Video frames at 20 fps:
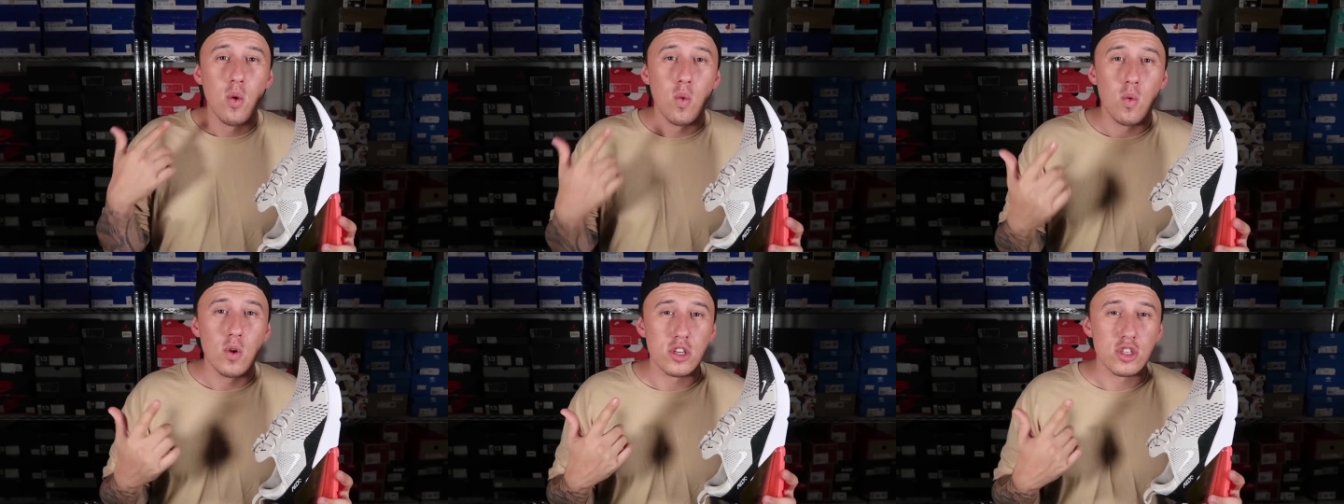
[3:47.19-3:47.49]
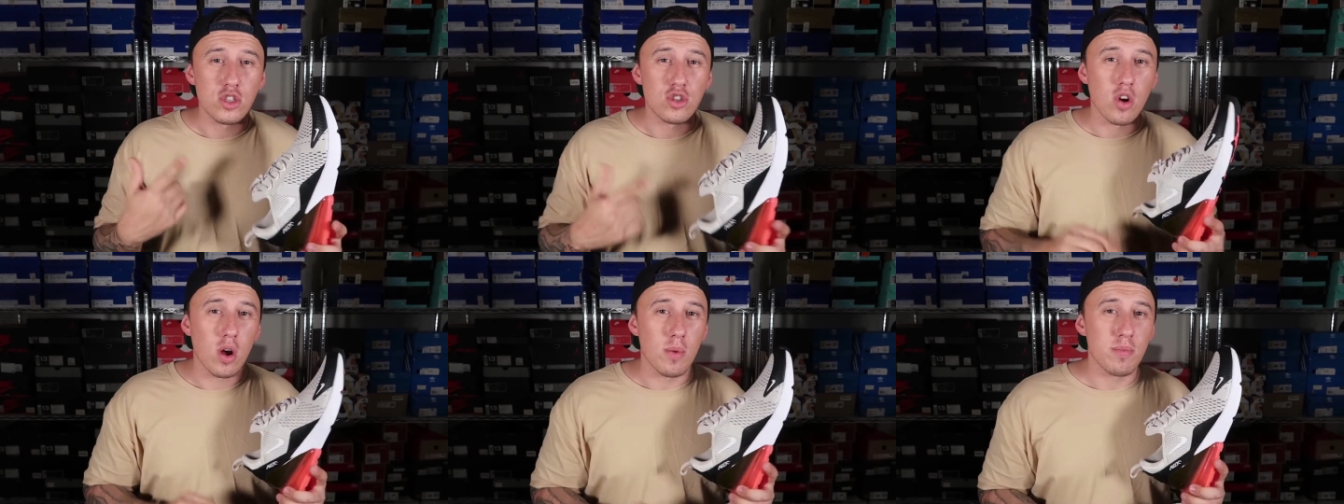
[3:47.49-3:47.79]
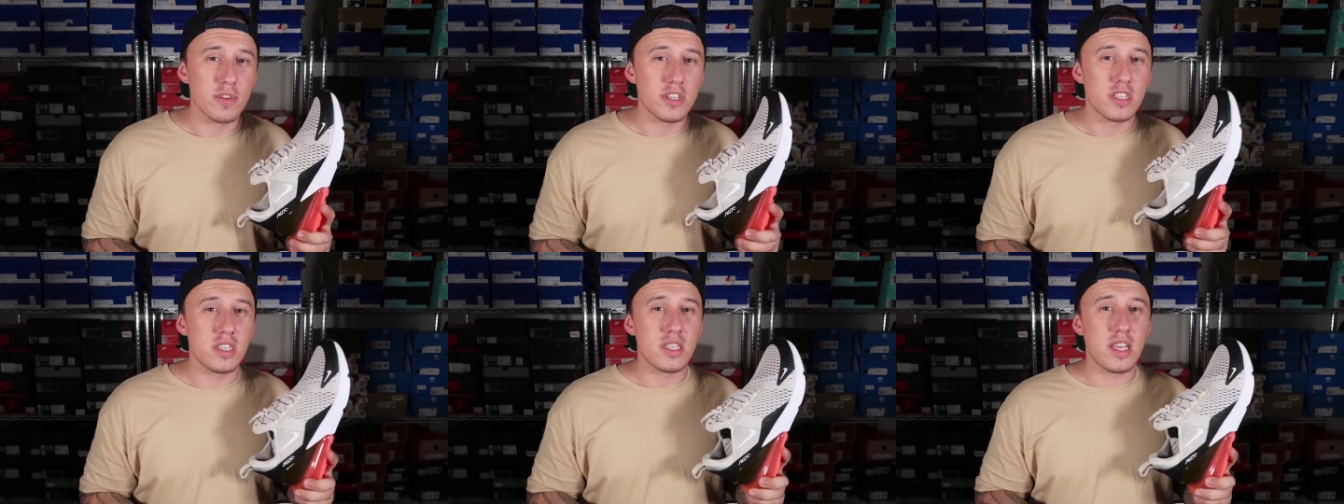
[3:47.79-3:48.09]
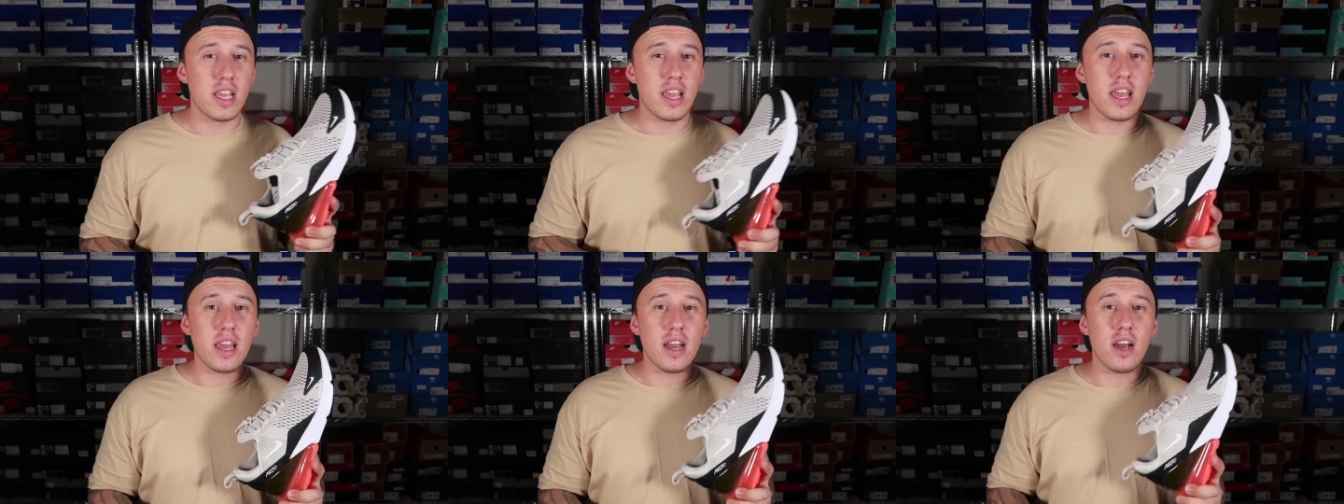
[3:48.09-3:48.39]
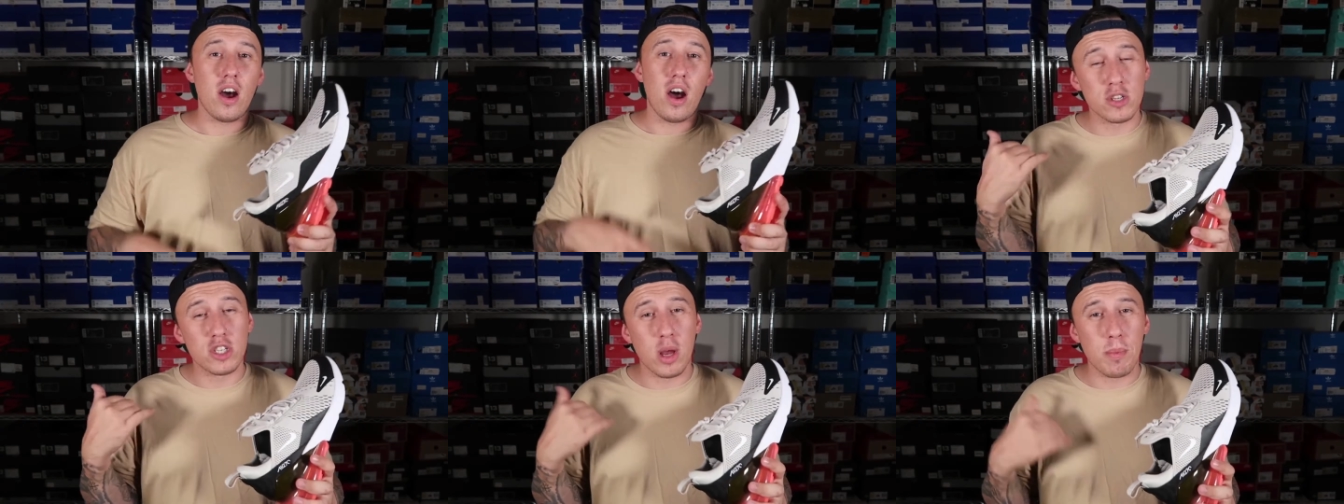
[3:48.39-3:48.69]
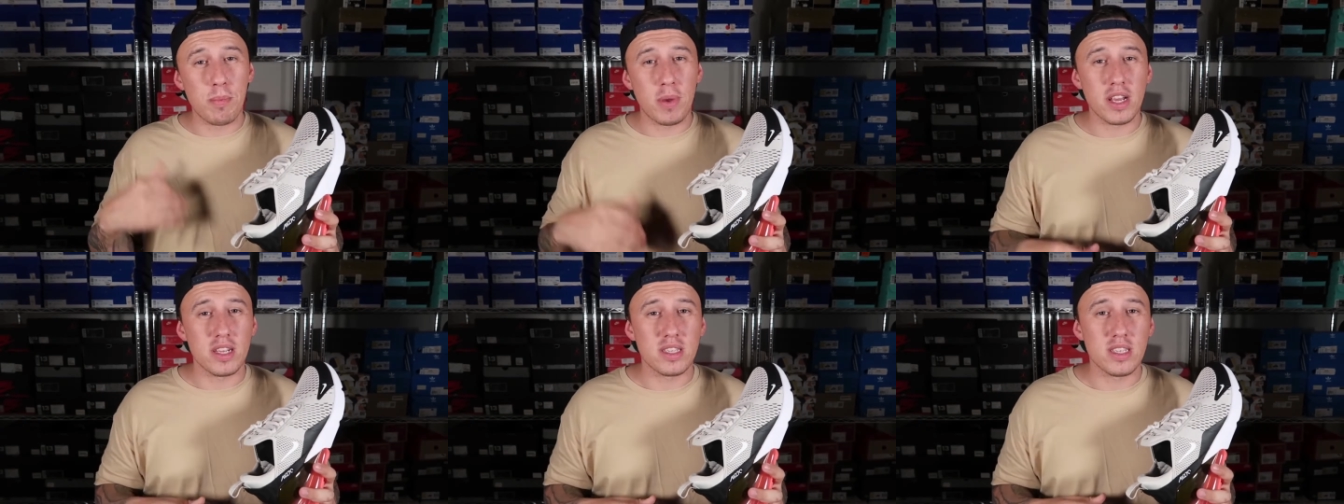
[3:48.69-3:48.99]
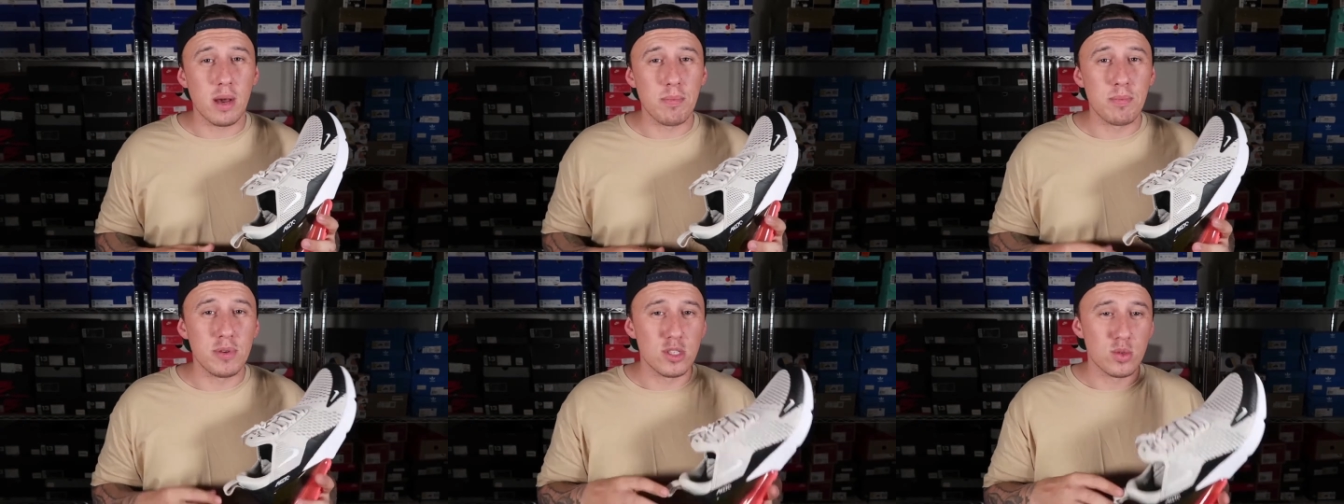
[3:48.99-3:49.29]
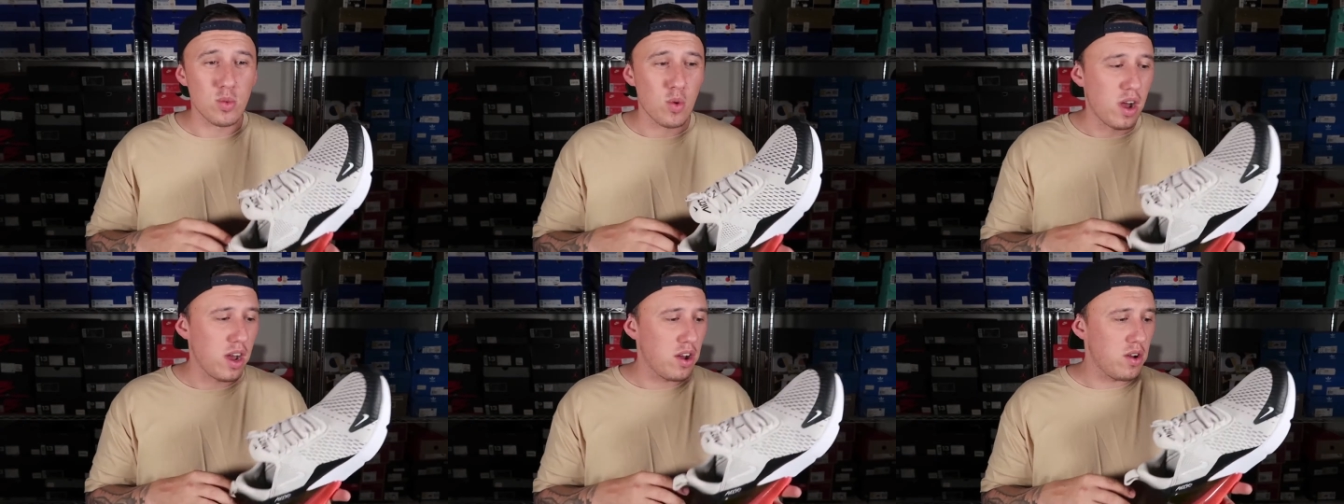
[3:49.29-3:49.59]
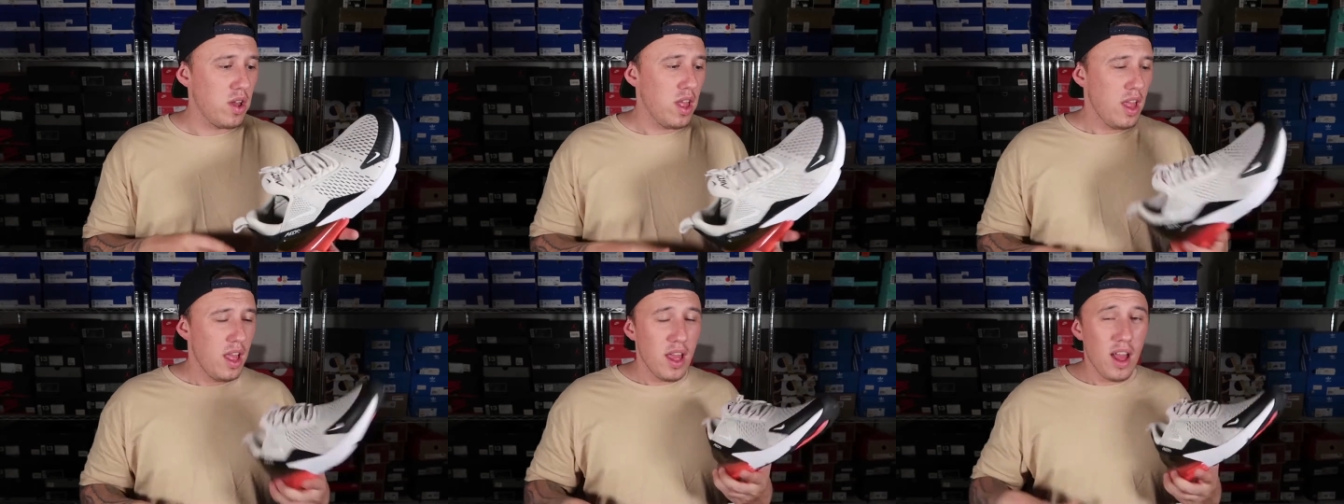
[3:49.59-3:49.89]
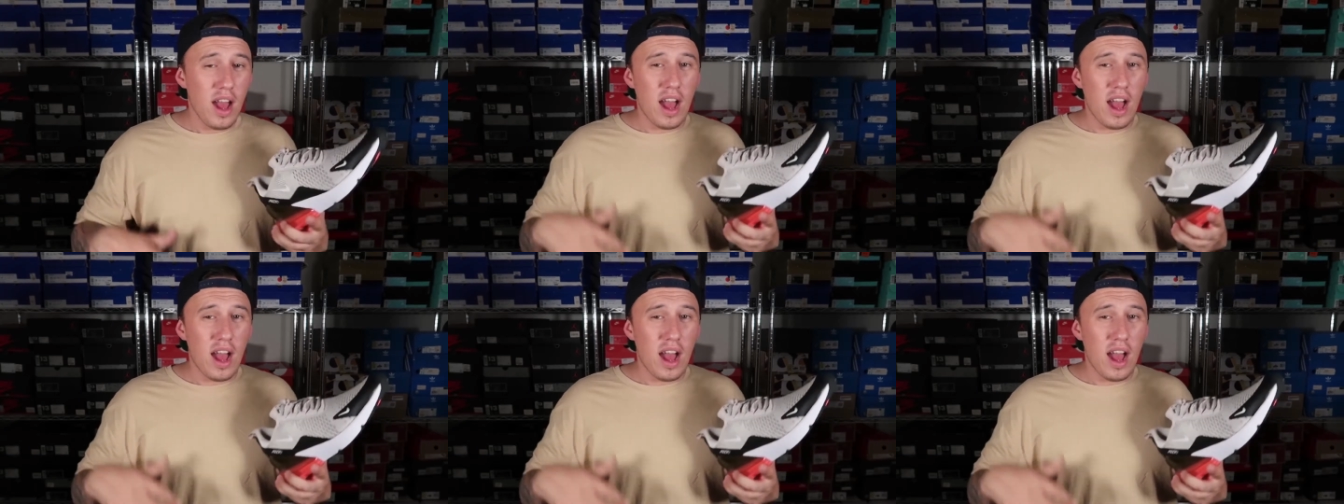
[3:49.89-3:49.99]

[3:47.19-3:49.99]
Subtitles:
which dropped this year, which I picked up as well.